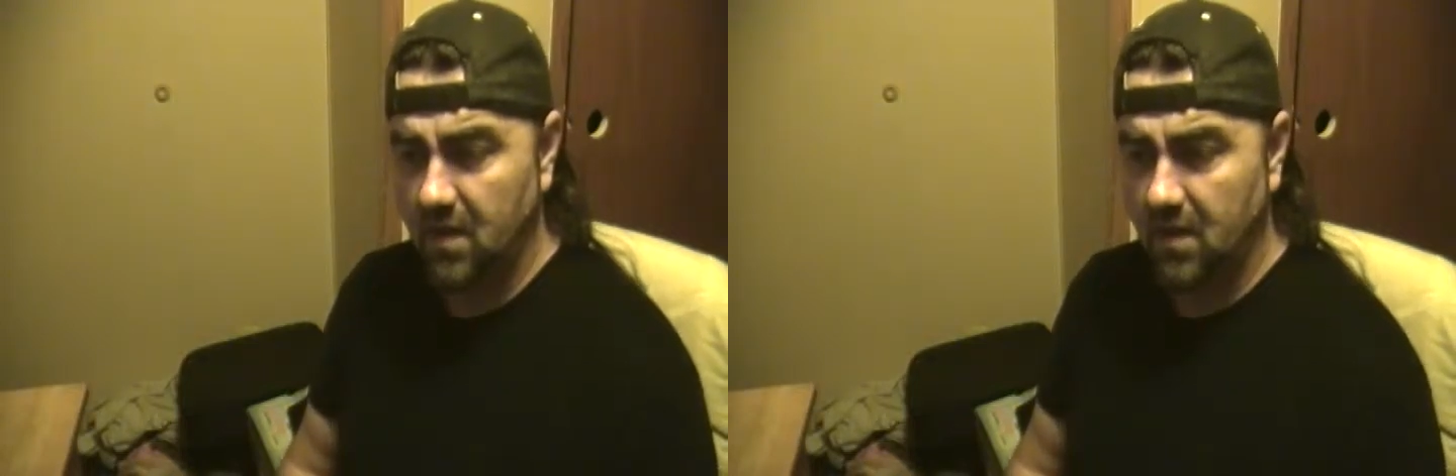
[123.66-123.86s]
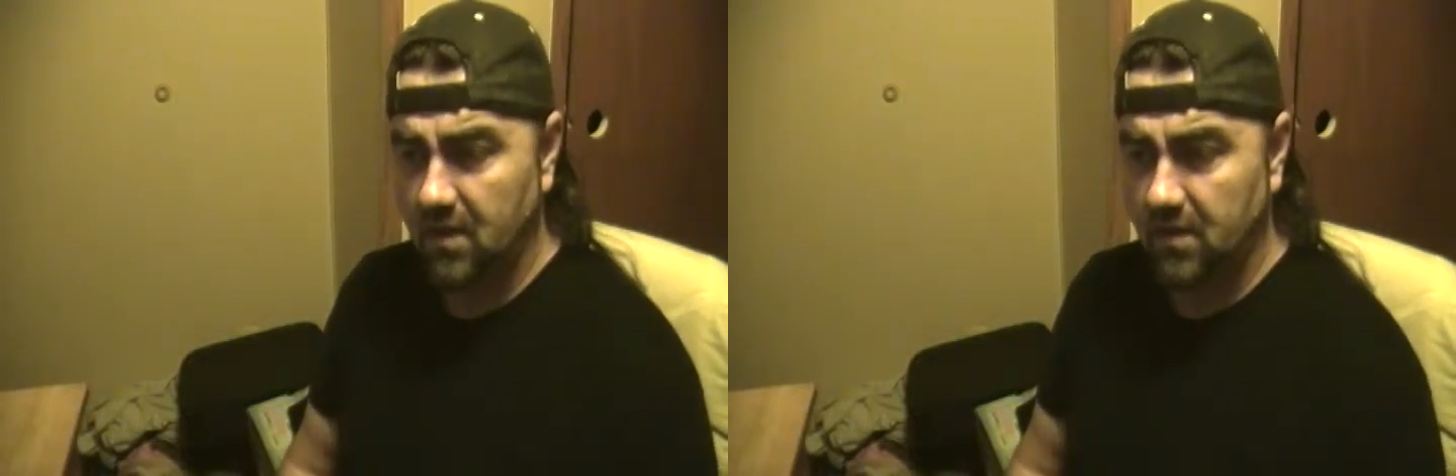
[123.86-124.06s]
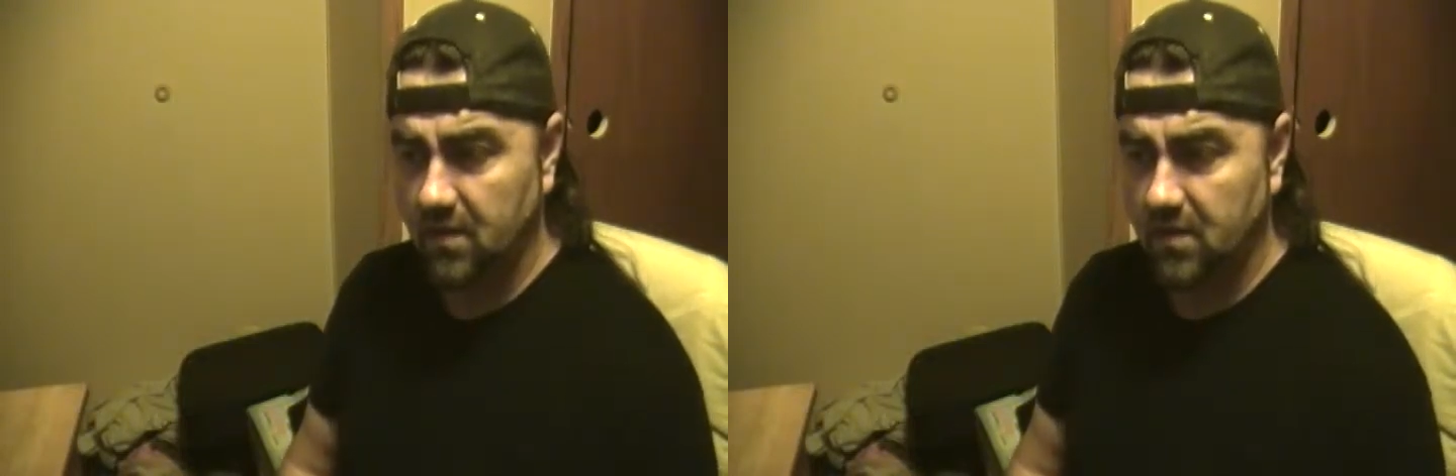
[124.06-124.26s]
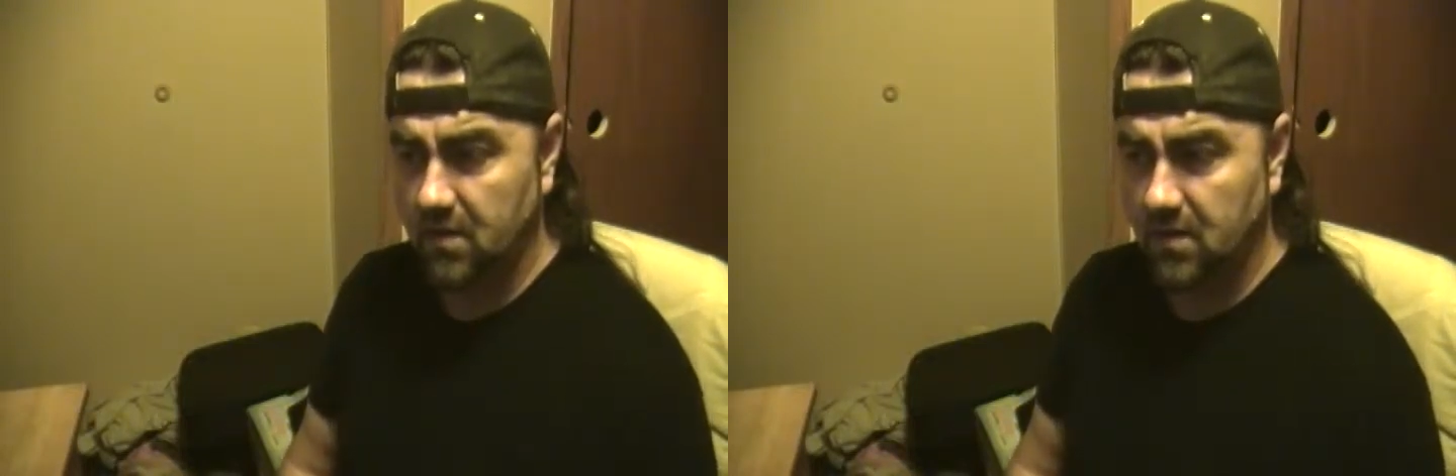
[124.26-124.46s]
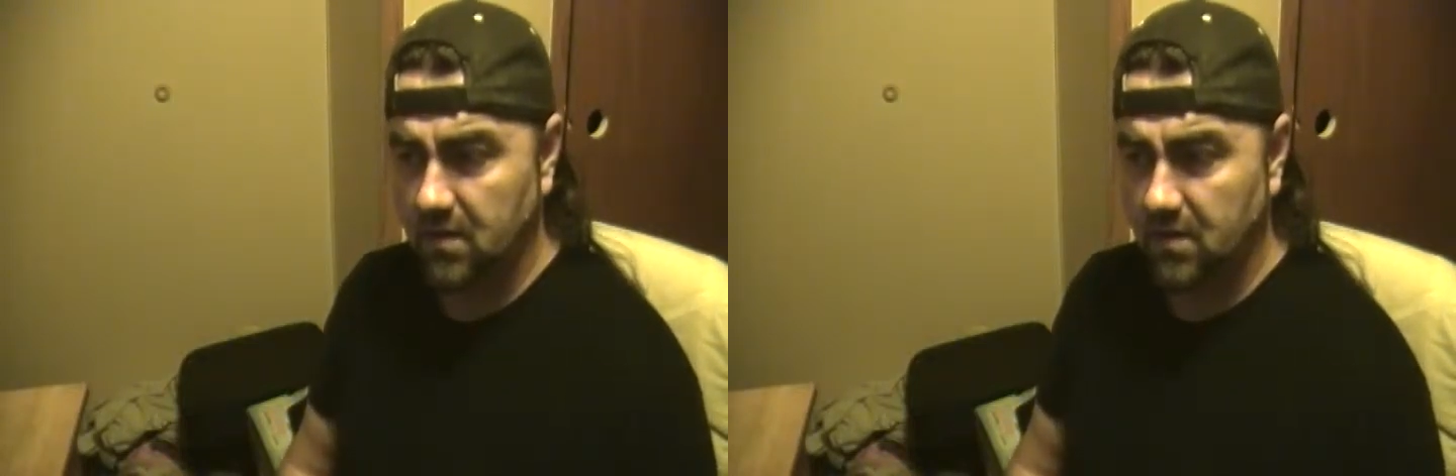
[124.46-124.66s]
and
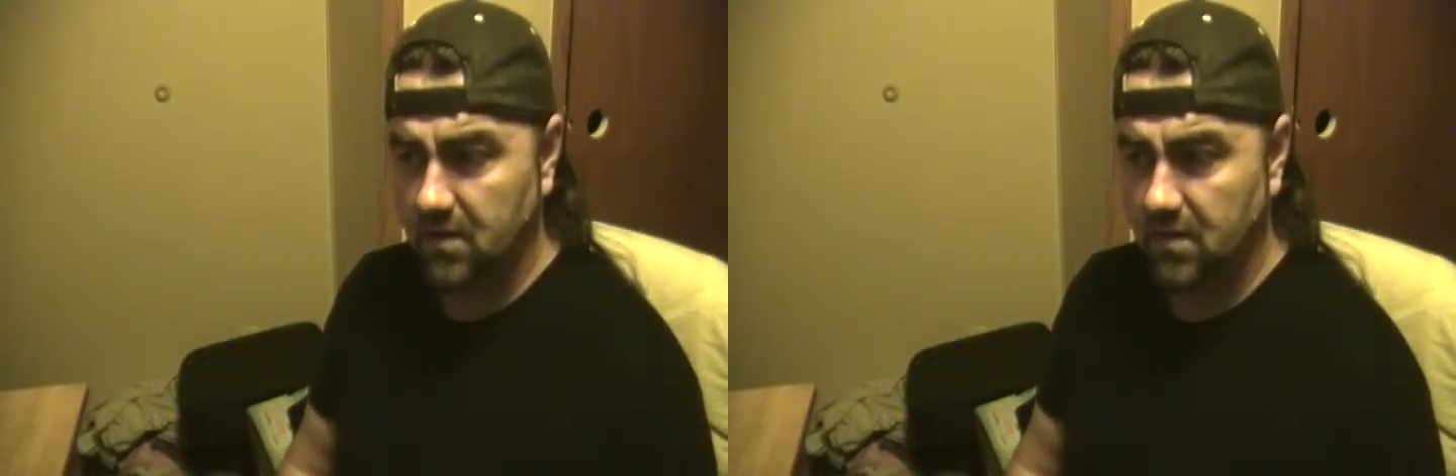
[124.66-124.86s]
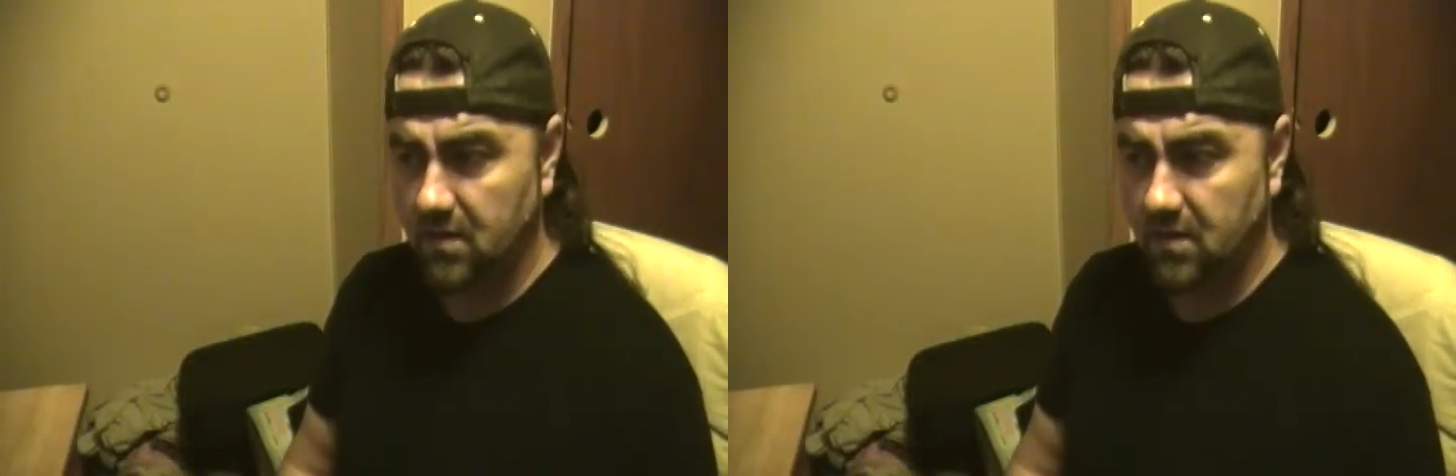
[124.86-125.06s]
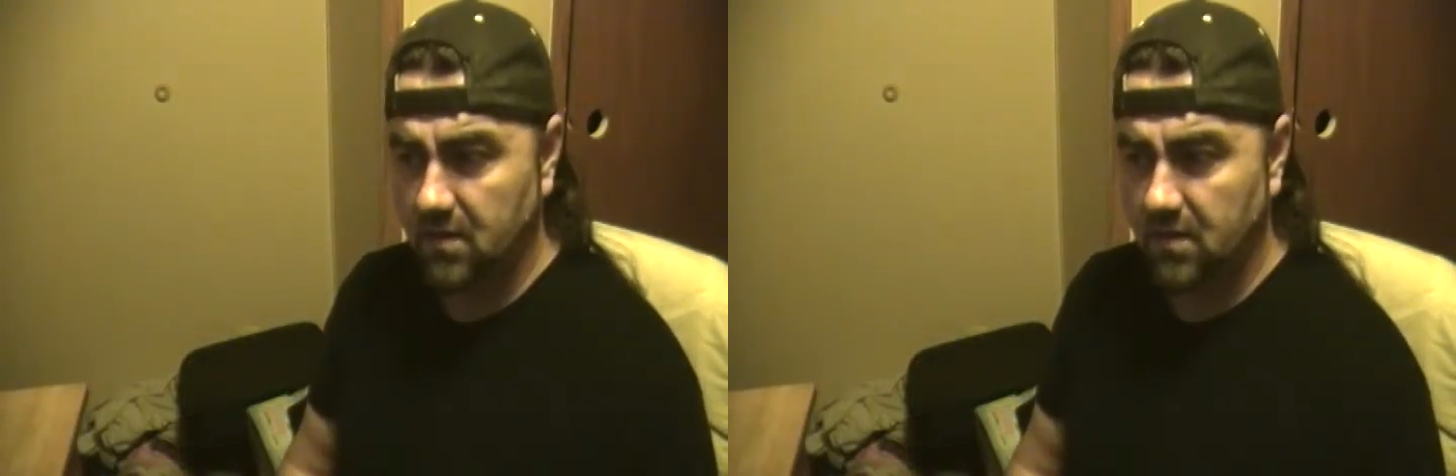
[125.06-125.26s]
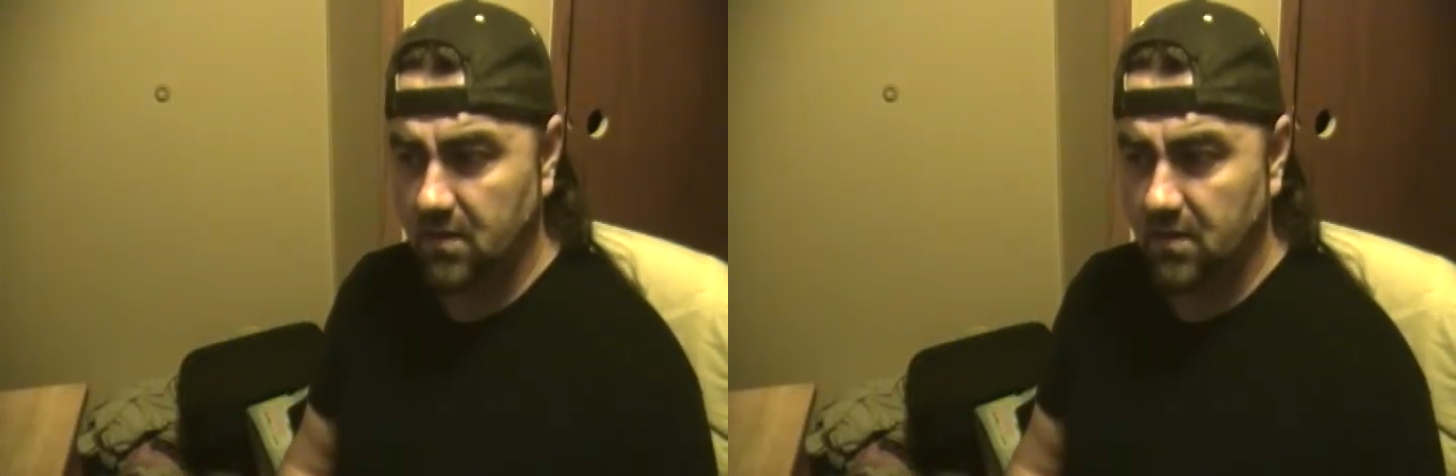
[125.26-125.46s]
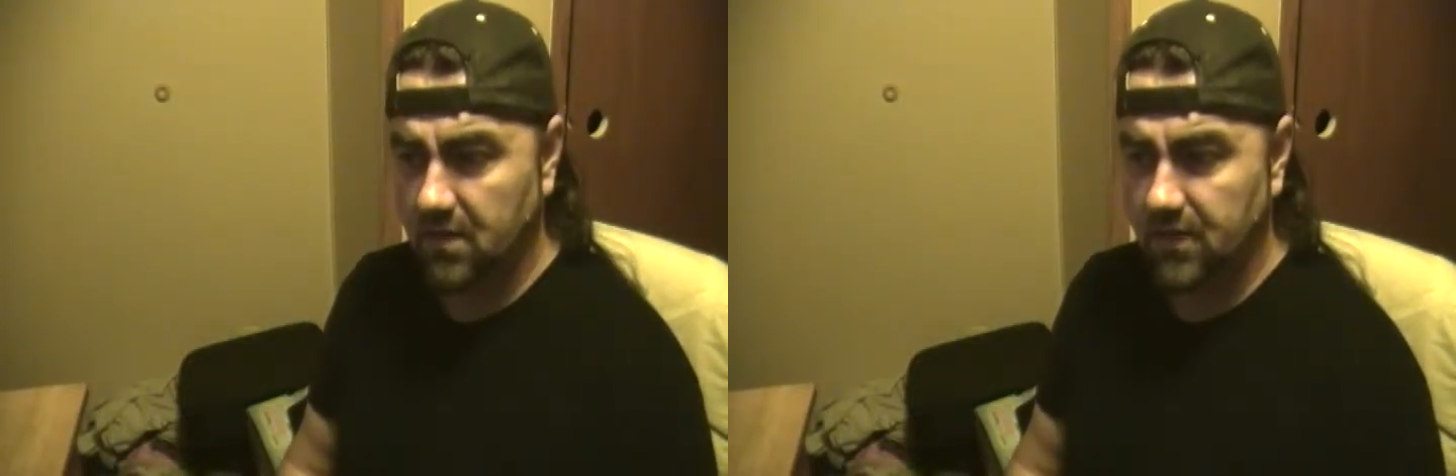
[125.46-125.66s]

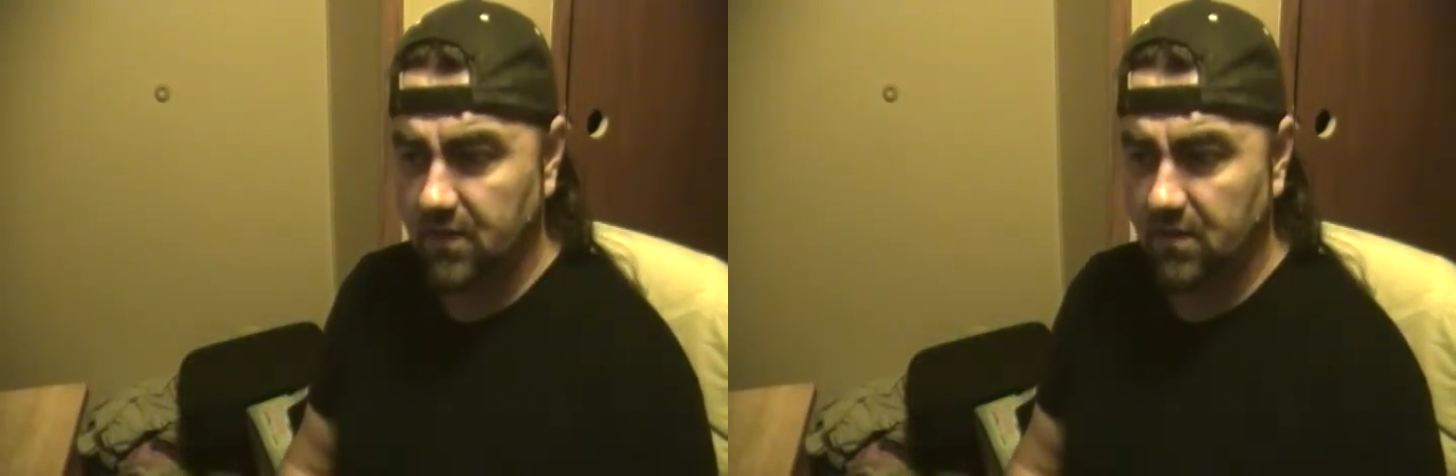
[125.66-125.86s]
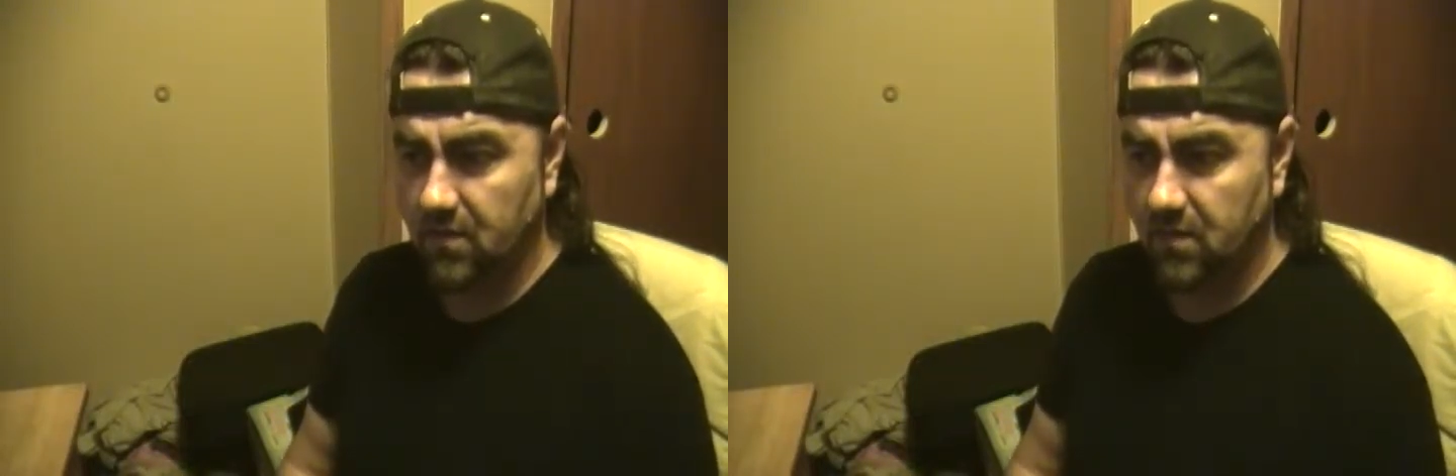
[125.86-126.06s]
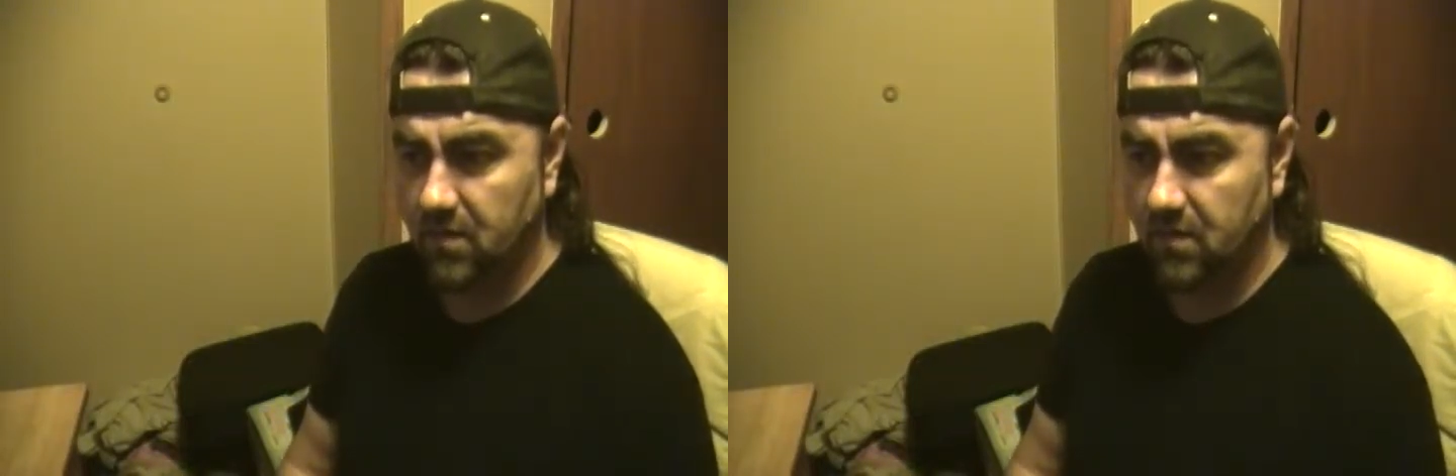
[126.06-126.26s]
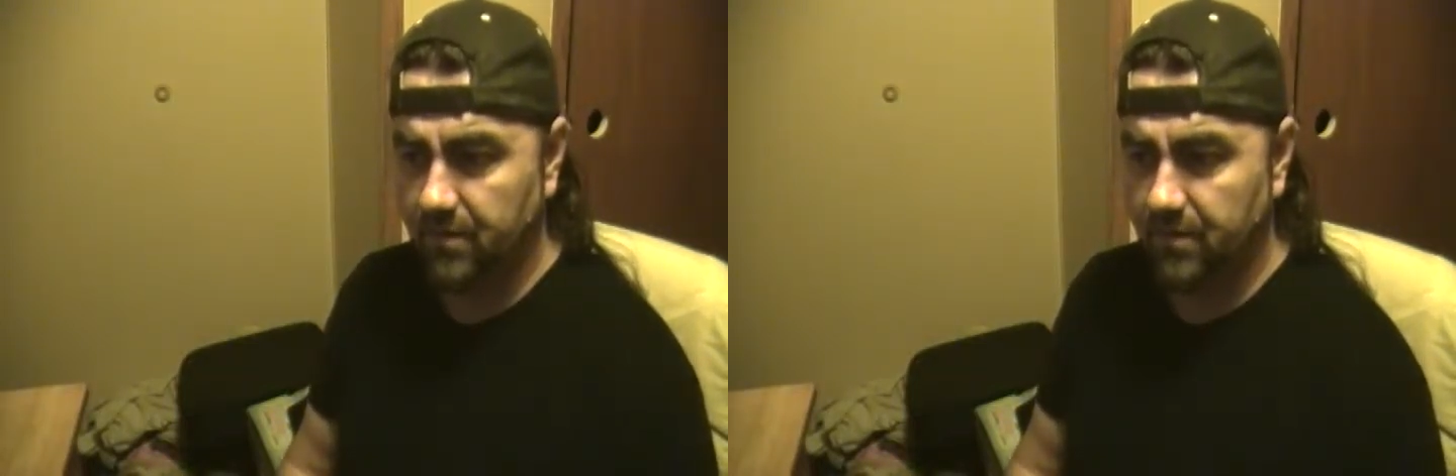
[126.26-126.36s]
also